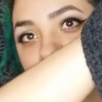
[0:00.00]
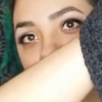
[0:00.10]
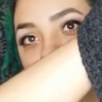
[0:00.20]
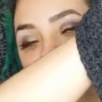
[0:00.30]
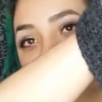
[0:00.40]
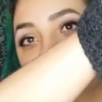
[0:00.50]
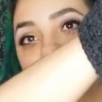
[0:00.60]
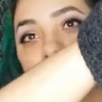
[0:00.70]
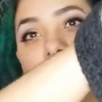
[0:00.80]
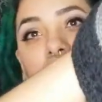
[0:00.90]
So it's
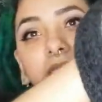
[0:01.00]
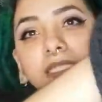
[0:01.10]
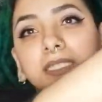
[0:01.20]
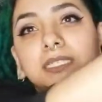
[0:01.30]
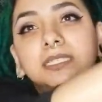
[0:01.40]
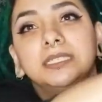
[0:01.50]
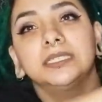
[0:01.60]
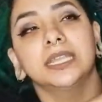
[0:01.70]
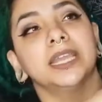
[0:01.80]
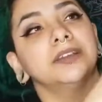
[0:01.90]
just, this is
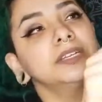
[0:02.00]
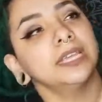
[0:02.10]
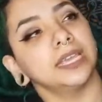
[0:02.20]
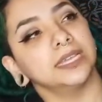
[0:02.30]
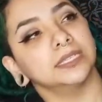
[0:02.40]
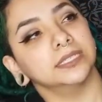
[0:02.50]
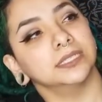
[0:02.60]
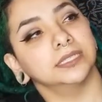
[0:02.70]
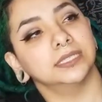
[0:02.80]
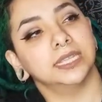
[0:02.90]
Karen Cakes,
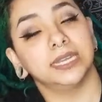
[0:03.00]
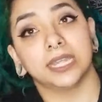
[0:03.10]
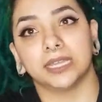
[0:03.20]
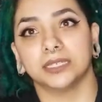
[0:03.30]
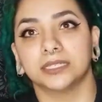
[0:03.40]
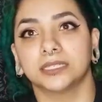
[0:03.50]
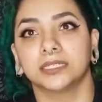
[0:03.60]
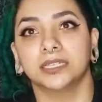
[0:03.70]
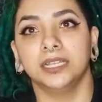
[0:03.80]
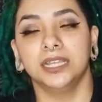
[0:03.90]
Skinny Cakes
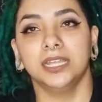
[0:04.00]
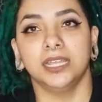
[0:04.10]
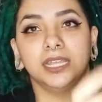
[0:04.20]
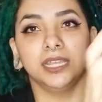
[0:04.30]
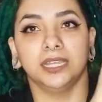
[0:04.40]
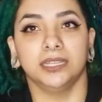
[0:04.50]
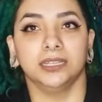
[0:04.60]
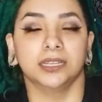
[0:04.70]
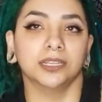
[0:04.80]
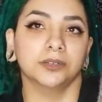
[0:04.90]
in the
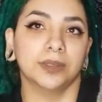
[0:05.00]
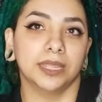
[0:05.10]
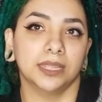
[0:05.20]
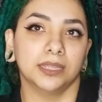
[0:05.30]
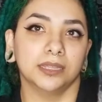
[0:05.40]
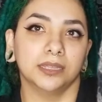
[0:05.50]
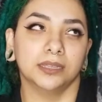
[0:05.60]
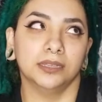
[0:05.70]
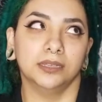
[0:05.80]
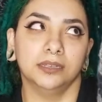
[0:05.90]
colorway
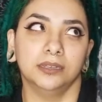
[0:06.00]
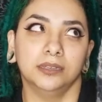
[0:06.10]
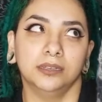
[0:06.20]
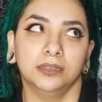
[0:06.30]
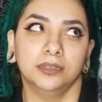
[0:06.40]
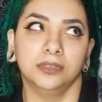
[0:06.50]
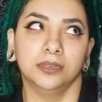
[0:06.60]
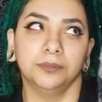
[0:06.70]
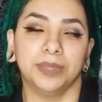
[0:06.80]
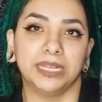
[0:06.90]

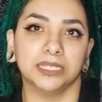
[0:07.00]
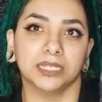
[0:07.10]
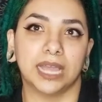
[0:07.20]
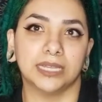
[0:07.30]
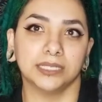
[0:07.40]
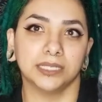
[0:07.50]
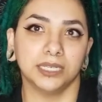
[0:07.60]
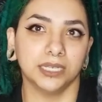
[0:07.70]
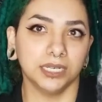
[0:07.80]
Baked Alaskan.